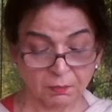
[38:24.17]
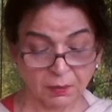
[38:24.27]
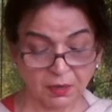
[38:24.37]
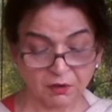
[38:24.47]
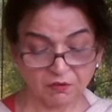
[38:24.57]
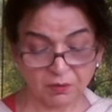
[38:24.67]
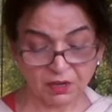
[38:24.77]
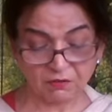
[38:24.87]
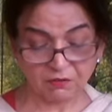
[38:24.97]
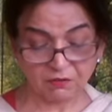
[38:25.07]
The Pandav,
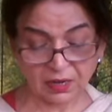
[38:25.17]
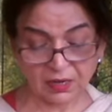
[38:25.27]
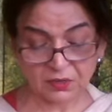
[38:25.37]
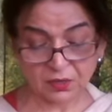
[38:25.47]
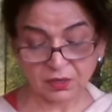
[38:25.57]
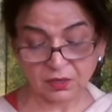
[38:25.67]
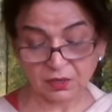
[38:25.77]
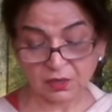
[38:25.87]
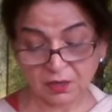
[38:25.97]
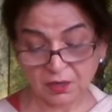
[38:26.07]
meanwhile, is under the